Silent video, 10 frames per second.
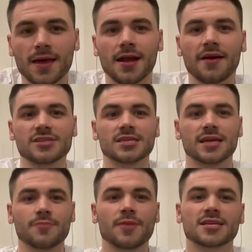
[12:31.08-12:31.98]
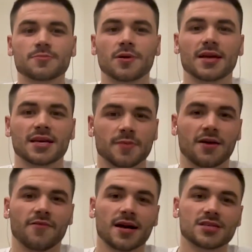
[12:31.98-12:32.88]
And obviously, he makes money as my
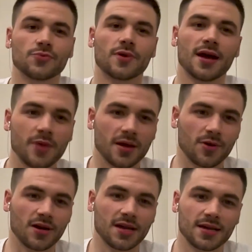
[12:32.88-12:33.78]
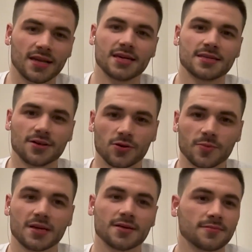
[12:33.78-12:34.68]
advisor when I make money. And he
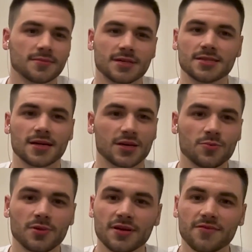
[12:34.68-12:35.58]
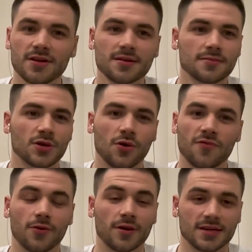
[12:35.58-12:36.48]
told me, He's like, you believe in it, go
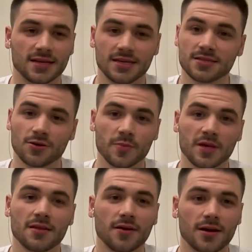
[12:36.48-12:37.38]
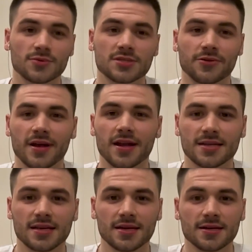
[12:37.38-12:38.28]
for it. And he told me he thought it was a great
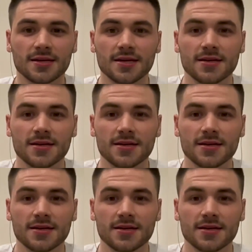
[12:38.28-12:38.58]
idea.